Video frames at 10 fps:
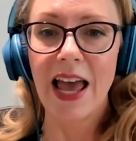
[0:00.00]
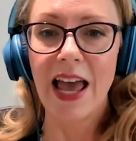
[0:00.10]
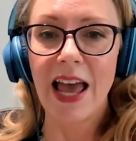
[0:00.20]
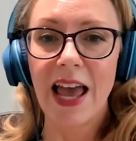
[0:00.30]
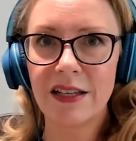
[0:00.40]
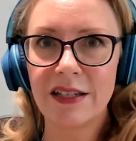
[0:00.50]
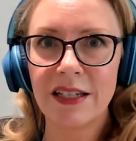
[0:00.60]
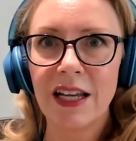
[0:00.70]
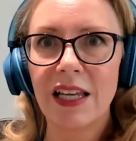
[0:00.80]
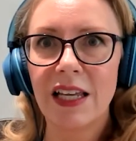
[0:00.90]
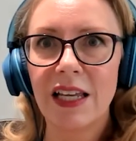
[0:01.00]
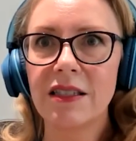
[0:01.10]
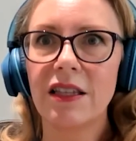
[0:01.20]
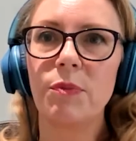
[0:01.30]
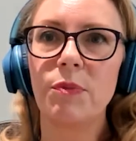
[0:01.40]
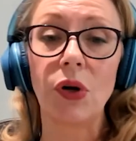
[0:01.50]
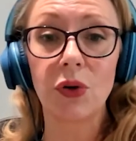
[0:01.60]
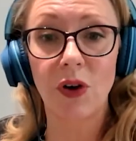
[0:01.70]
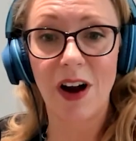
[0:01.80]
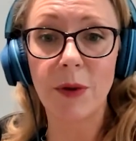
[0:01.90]
and easily
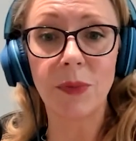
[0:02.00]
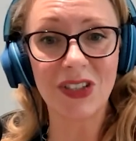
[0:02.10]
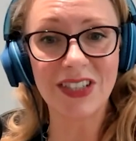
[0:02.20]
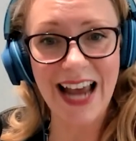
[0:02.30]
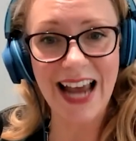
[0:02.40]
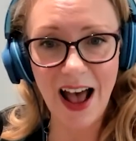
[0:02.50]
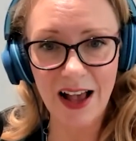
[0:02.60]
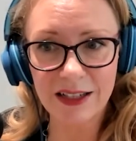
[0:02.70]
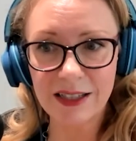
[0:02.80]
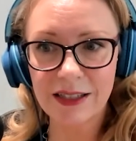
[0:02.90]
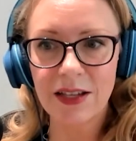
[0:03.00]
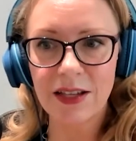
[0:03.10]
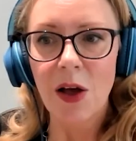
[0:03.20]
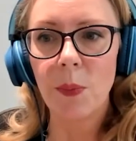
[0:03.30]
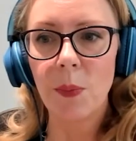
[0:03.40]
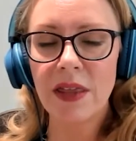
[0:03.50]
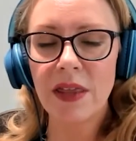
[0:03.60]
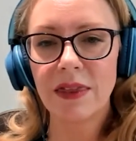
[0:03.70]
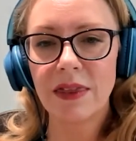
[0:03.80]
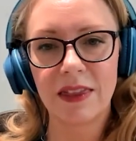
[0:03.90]
programmable tasks. But
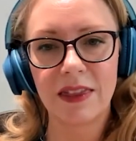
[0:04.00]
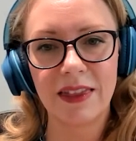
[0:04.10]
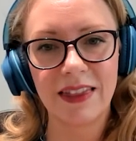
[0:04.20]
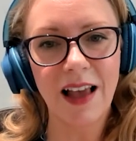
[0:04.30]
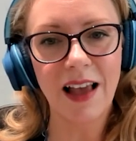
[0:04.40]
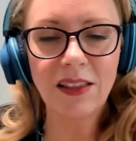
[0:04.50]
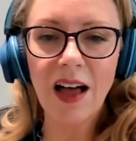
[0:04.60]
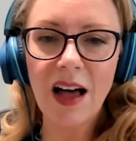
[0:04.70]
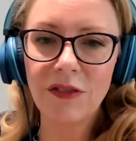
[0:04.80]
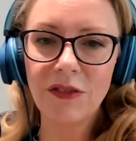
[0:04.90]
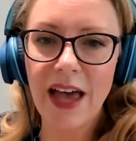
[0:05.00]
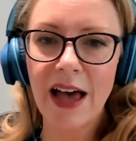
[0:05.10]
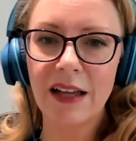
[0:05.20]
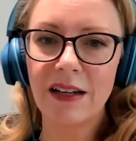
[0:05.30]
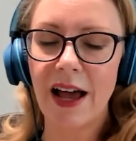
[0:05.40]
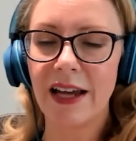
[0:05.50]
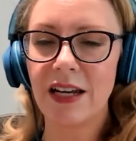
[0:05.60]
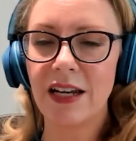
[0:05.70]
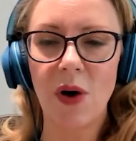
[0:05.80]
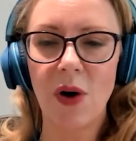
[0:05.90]
a lot of that, I
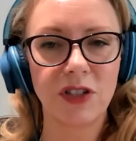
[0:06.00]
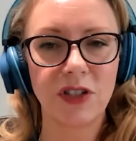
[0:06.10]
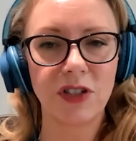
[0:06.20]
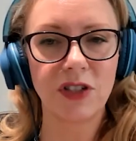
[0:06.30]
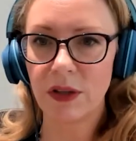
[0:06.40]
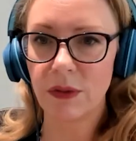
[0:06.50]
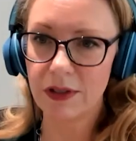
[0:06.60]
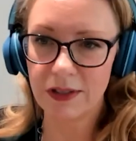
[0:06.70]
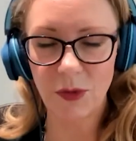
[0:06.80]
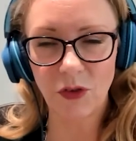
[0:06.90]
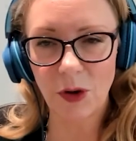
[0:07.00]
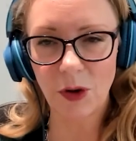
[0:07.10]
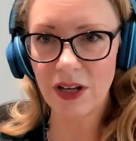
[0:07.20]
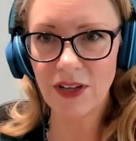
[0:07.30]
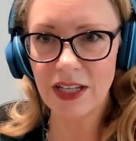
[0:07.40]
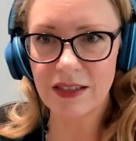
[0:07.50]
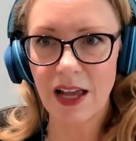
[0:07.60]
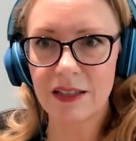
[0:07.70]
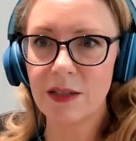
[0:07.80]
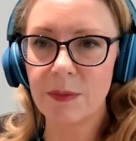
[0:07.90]
know I've talked with some of our previous
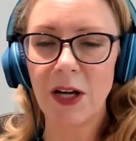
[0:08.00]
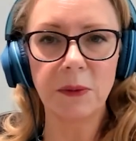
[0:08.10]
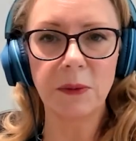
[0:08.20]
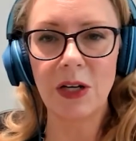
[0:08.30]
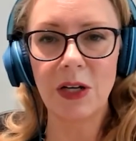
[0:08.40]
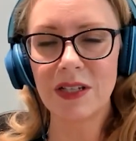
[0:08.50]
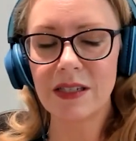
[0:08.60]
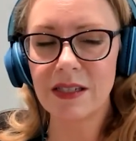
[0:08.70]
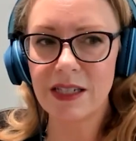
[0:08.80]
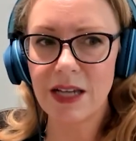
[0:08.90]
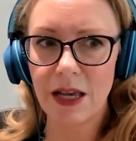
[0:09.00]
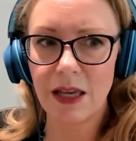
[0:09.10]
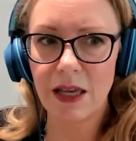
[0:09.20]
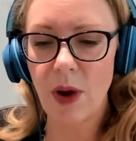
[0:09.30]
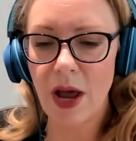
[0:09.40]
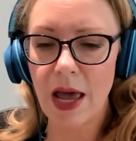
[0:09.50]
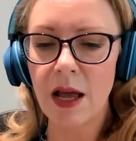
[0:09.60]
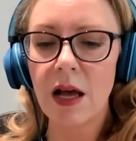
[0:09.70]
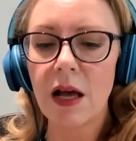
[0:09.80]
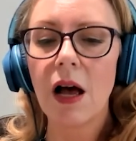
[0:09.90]
guests about, this is taking
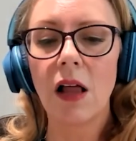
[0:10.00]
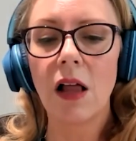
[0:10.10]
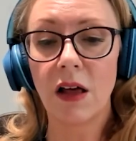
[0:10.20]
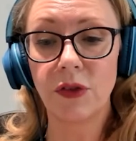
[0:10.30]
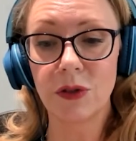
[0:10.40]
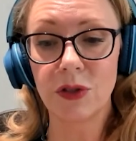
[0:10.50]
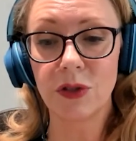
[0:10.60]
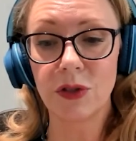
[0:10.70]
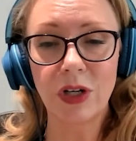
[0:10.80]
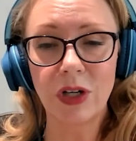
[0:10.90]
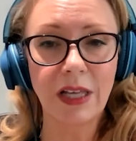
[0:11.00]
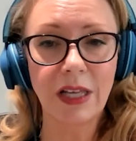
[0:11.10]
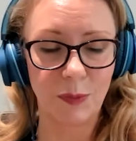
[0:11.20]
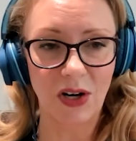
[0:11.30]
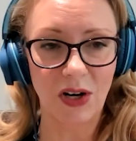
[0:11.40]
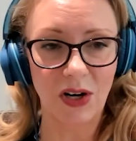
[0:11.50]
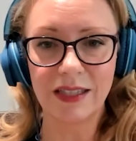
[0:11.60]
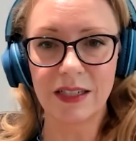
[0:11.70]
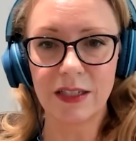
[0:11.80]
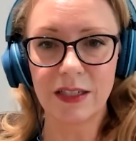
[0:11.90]
away a lot of those learning
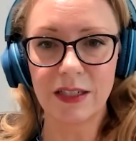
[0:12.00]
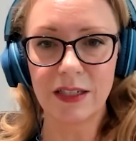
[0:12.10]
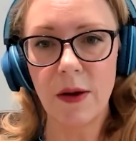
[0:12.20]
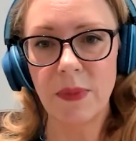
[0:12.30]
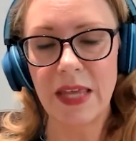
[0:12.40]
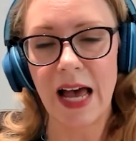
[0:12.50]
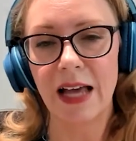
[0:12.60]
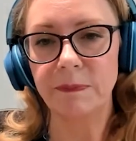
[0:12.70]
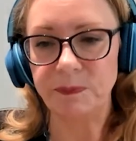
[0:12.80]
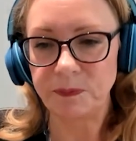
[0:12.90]
experiences from that